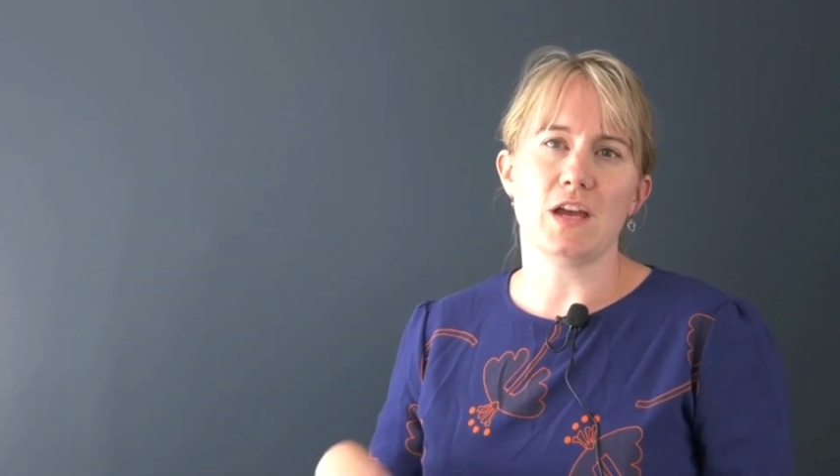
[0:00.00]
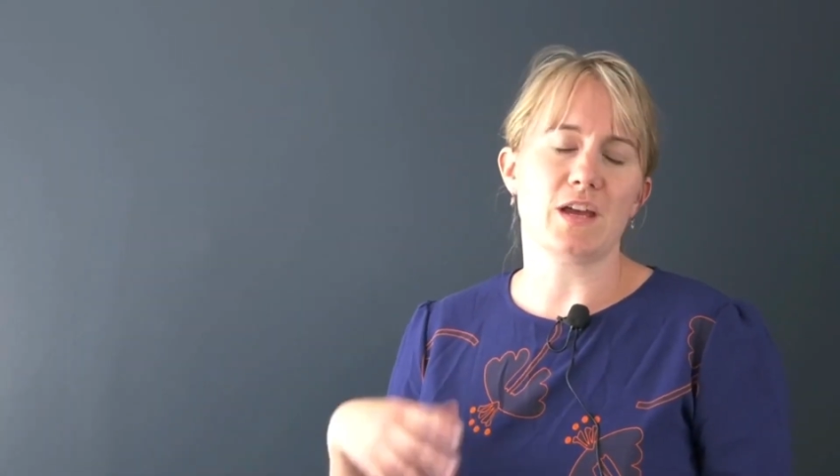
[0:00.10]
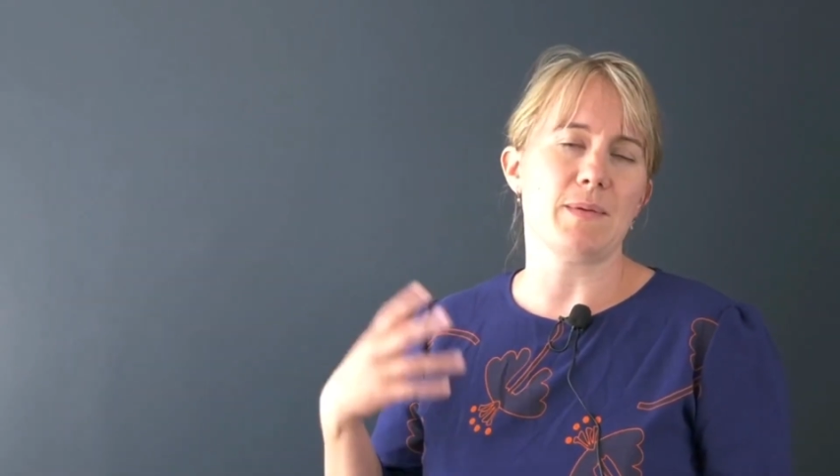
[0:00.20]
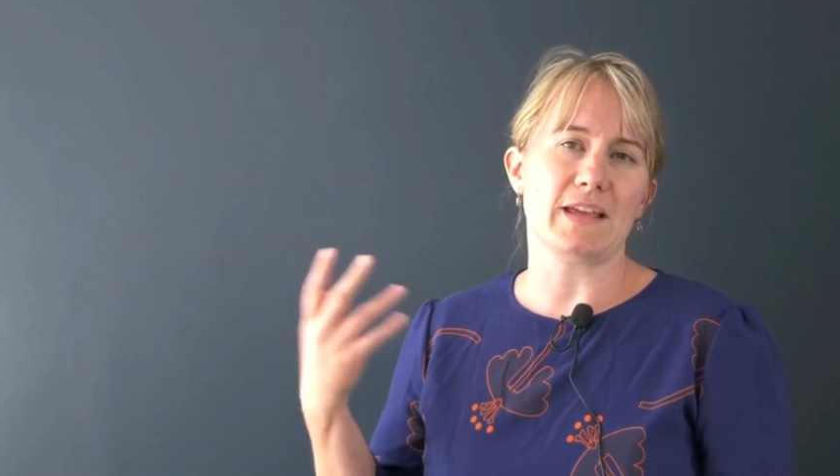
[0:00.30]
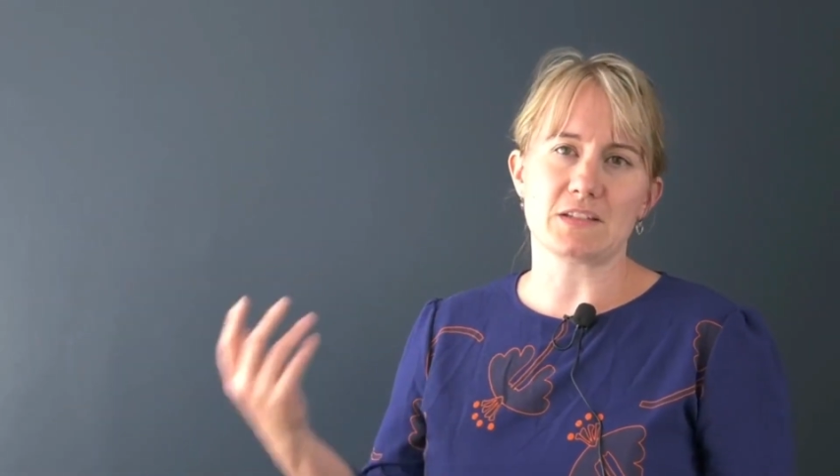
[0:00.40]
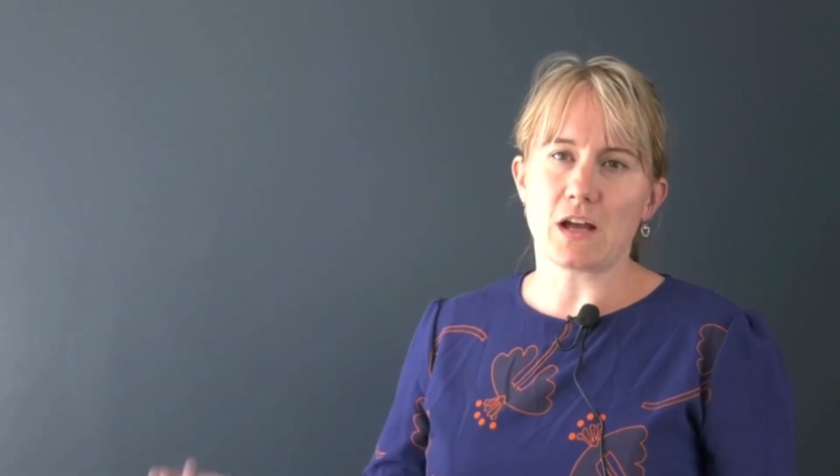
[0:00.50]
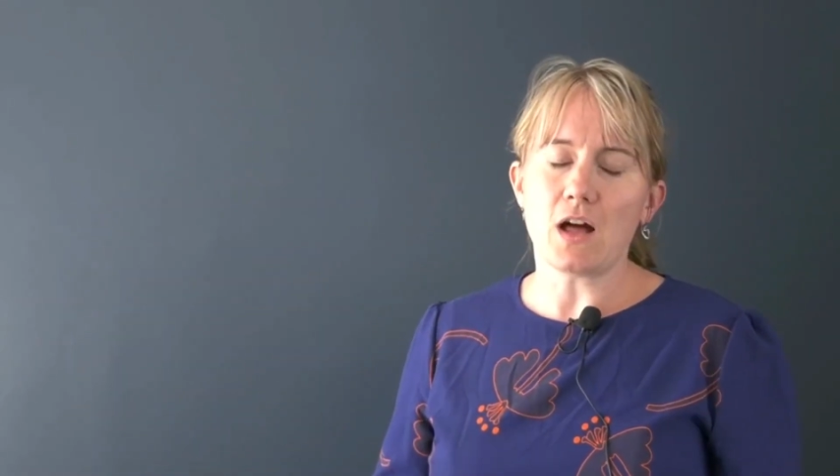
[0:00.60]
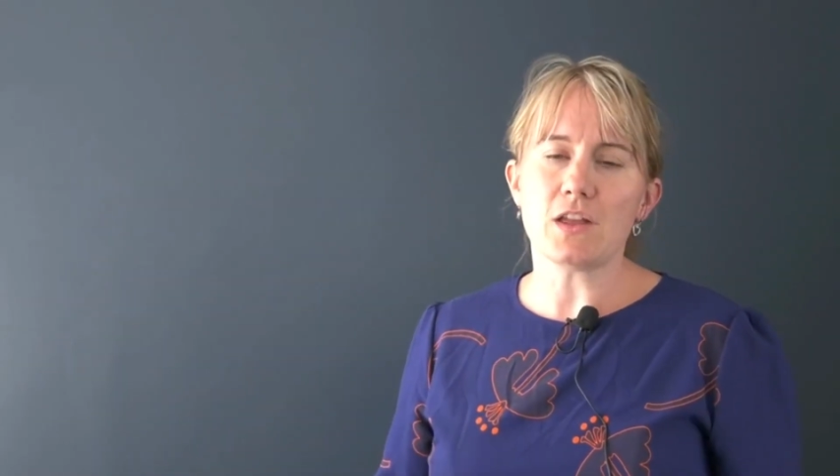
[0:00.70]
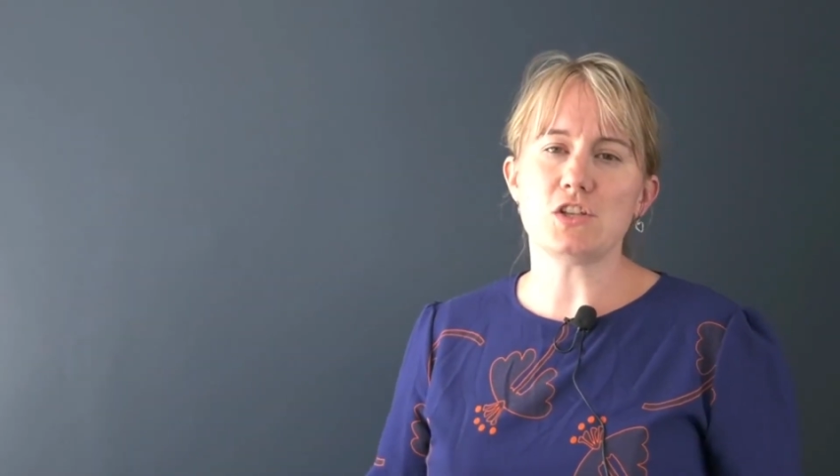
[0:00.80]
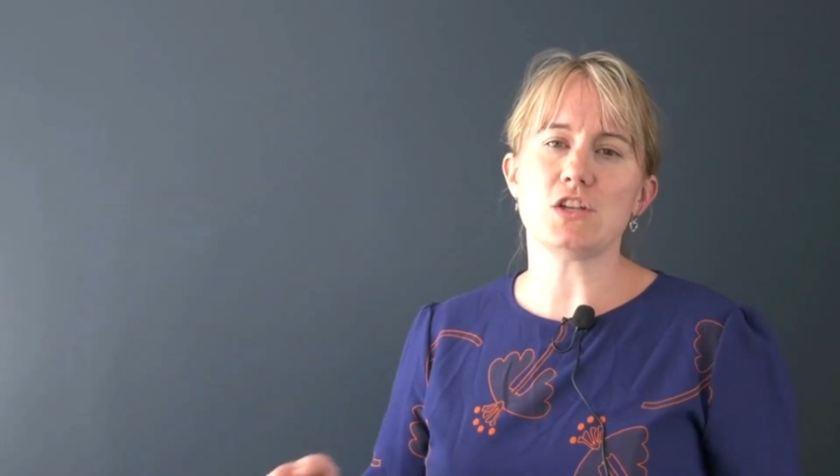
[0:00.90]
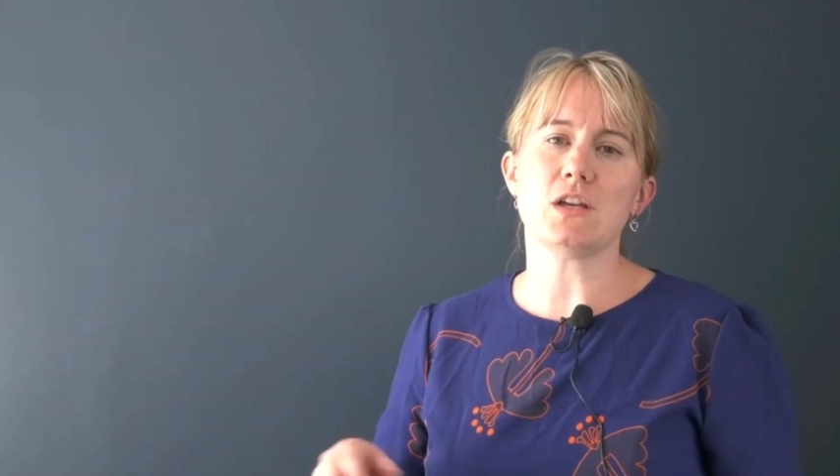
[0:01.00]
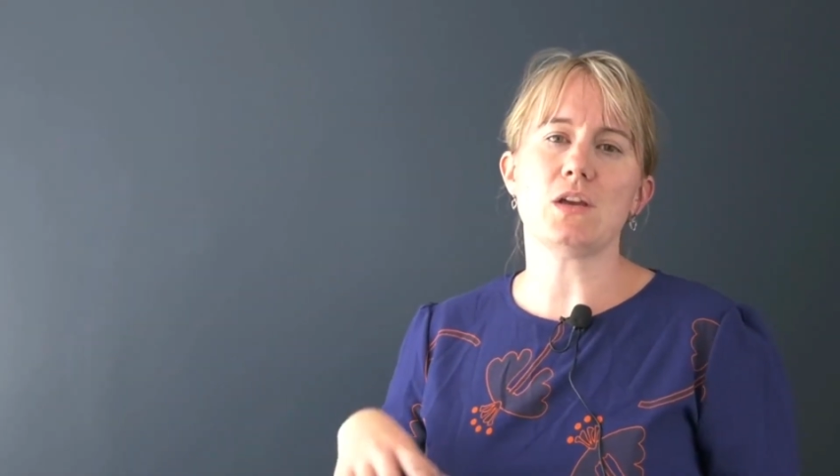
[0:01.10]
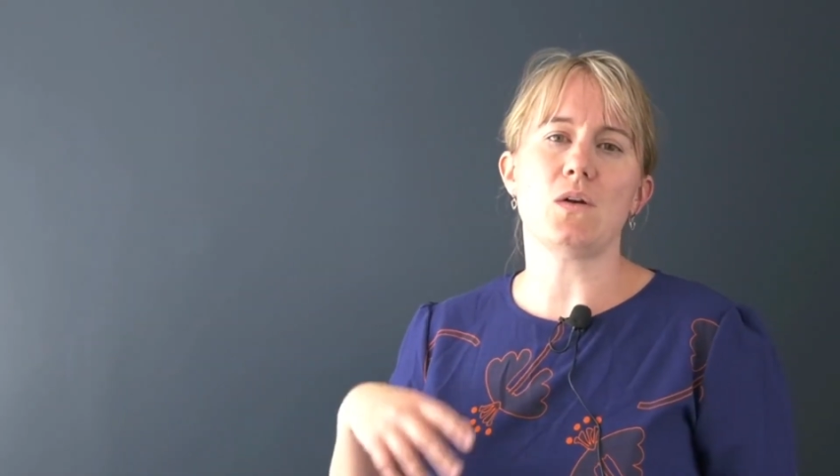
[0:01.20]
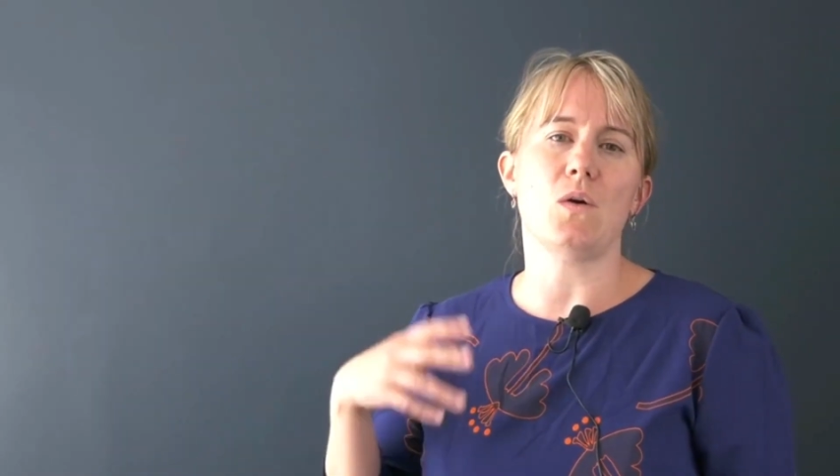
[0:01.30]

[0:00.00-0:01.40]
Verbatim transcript: It could be like psychology,